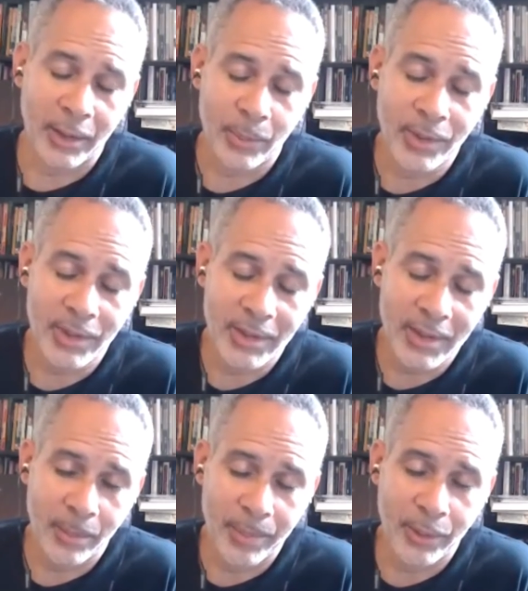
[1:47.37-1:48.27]
think we should
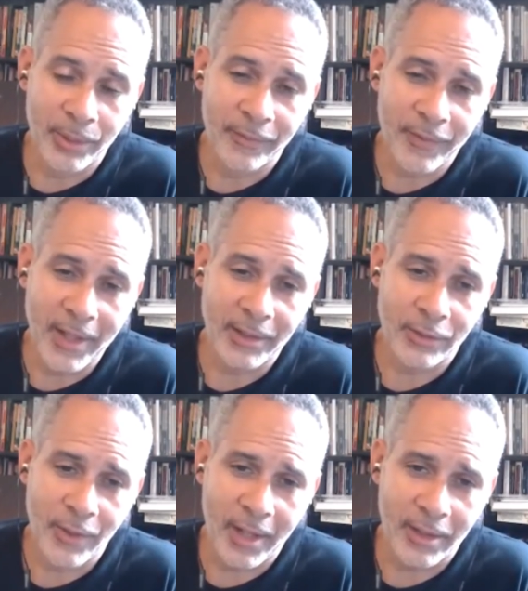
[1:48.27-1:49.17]
see a build and fight
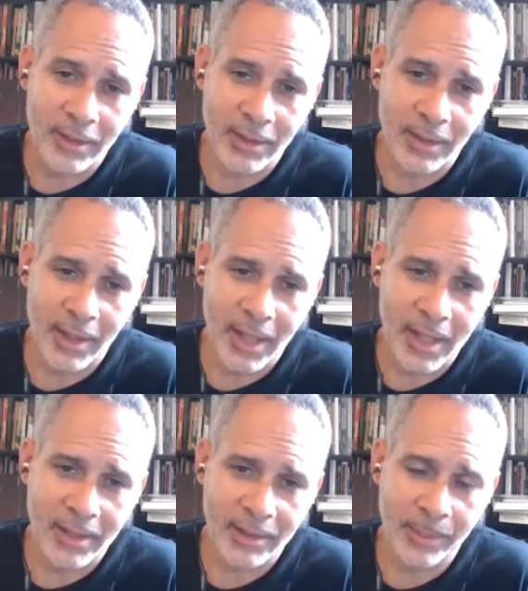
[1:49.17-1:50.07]
strategy
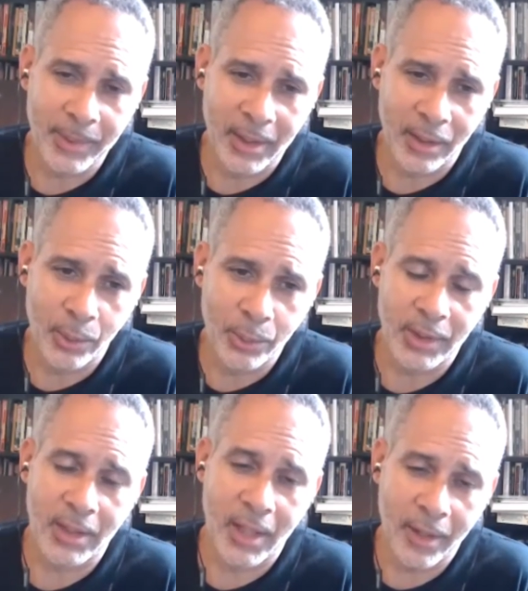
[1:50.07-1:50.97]
as something that goes
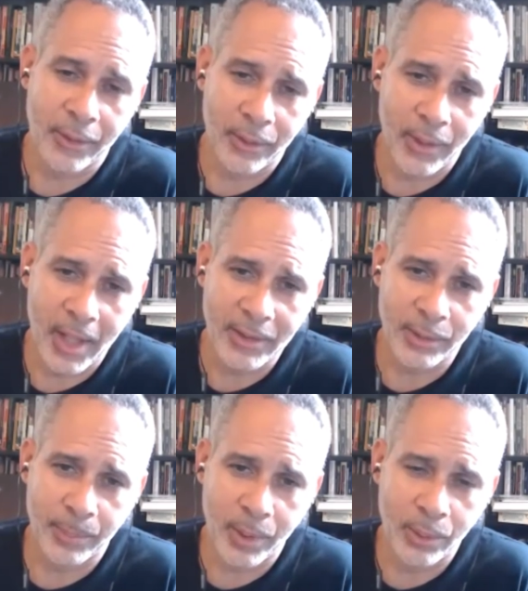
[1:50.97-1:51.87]
together, as
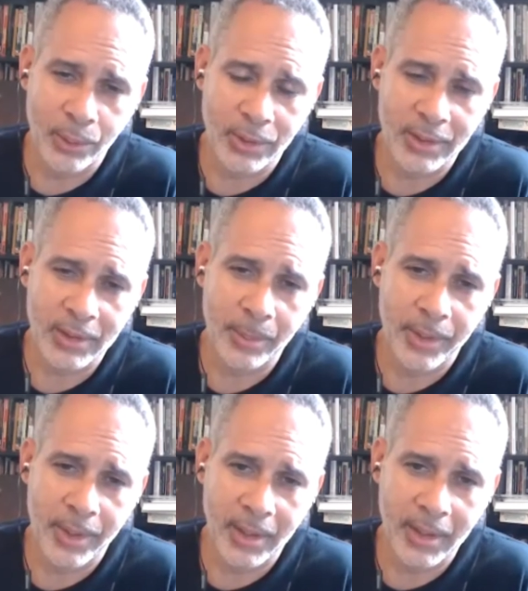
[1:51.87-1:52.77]
opposed to
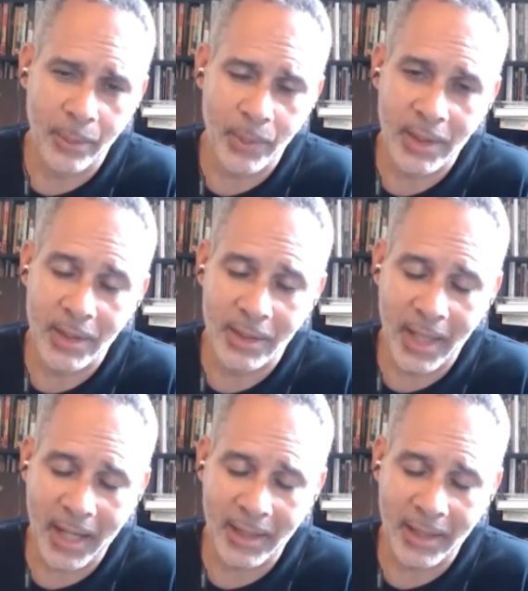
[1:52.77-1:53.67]
something that we need to
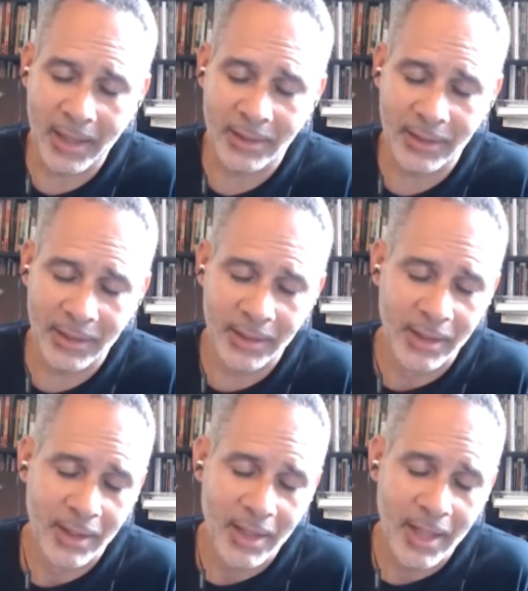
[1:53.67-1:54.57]
actually
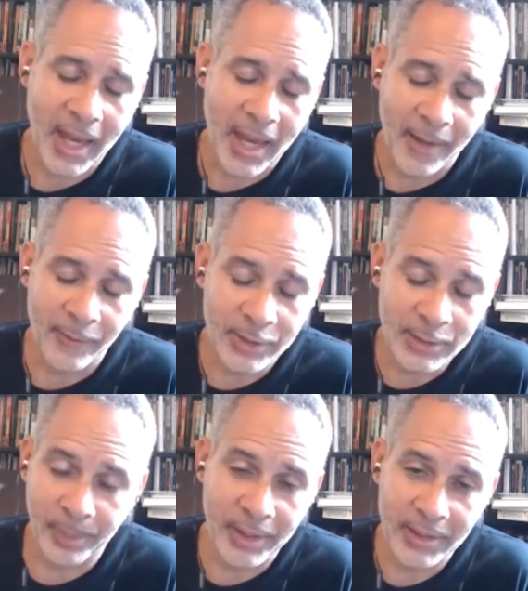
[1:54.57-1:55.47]
have
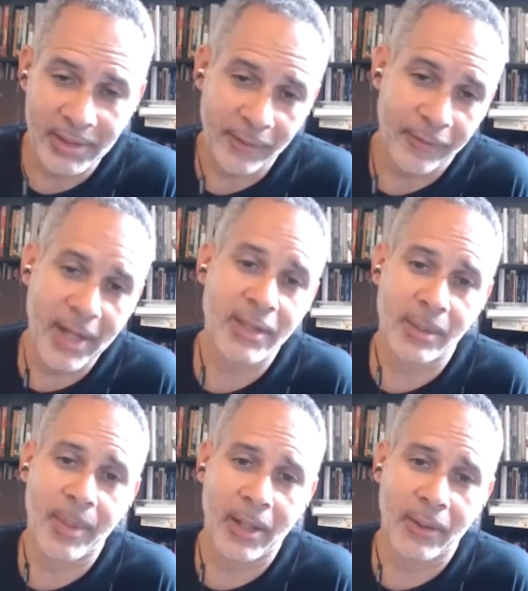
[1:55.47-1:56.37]
splits and fights
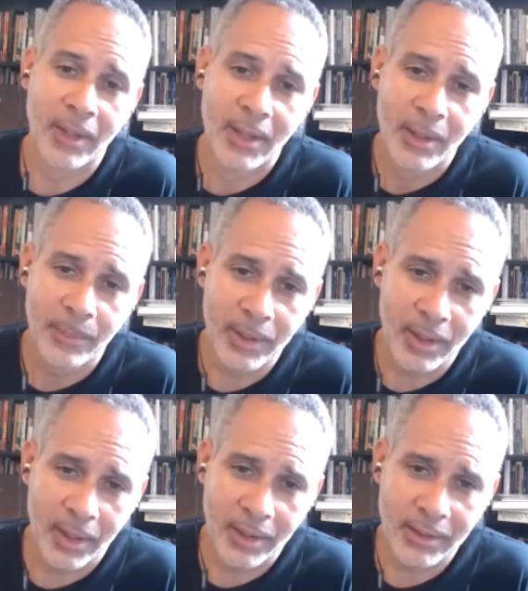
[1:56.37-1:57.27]
about.
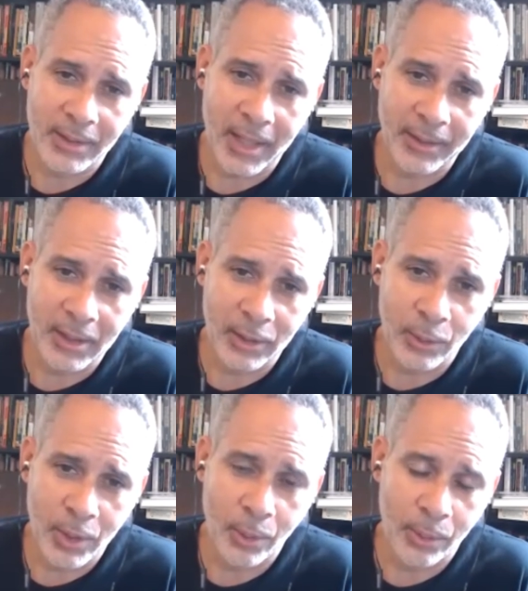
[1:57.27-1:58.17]
Because I think you
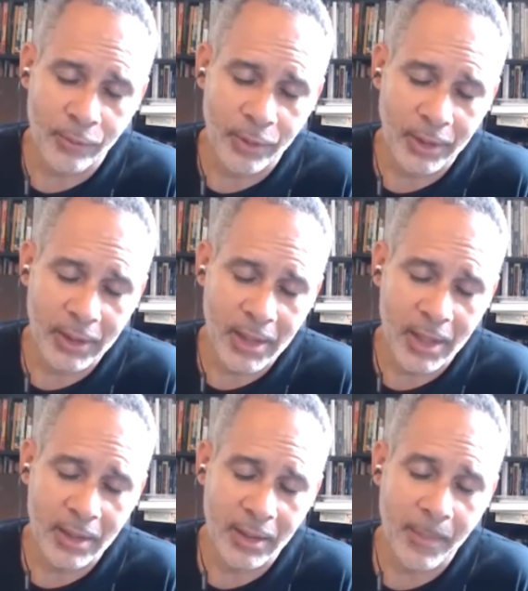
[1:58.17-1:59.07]
don't really
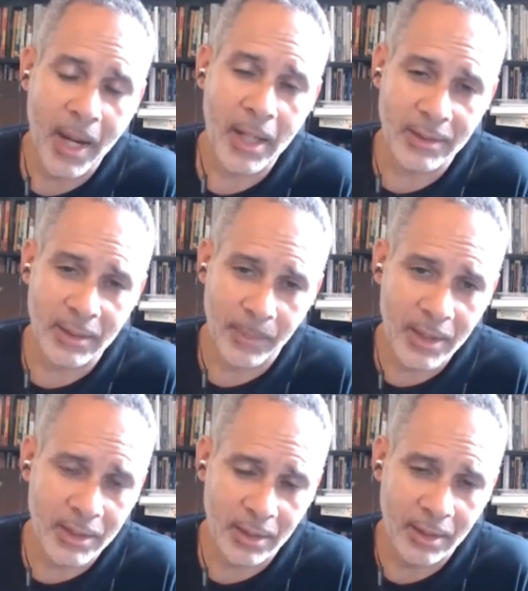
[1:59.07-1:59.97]
get, in my
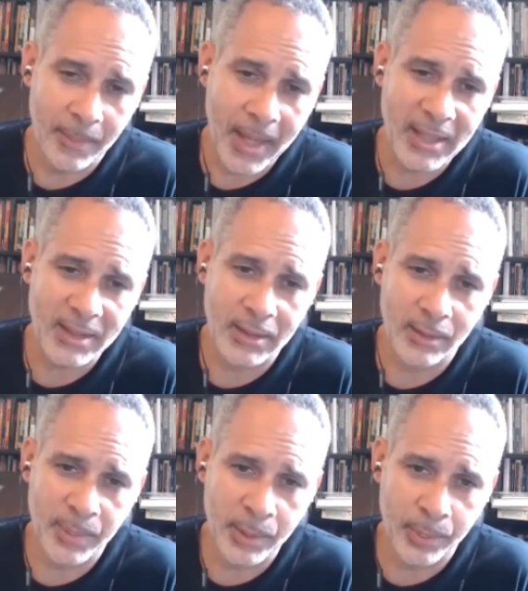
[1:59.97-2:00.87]
estimation, the masses
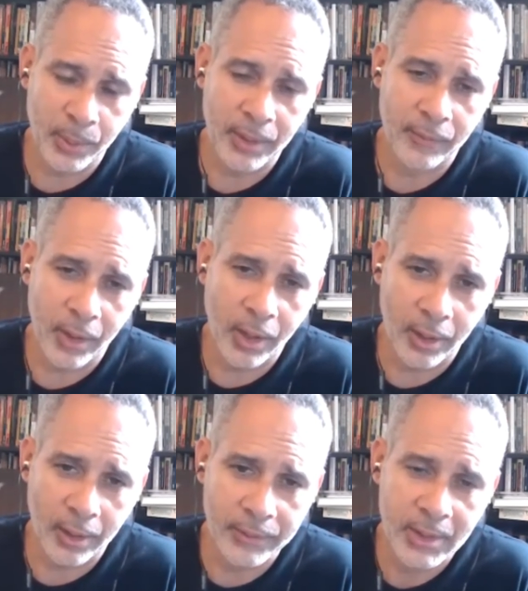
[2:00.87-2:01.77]
of people
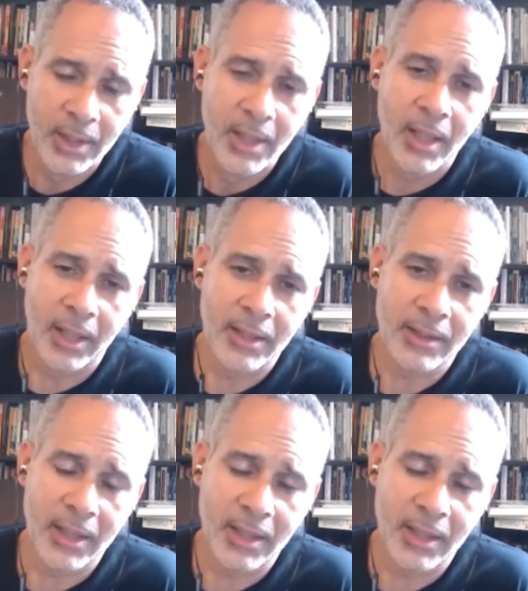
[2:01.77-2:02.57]
involved unless they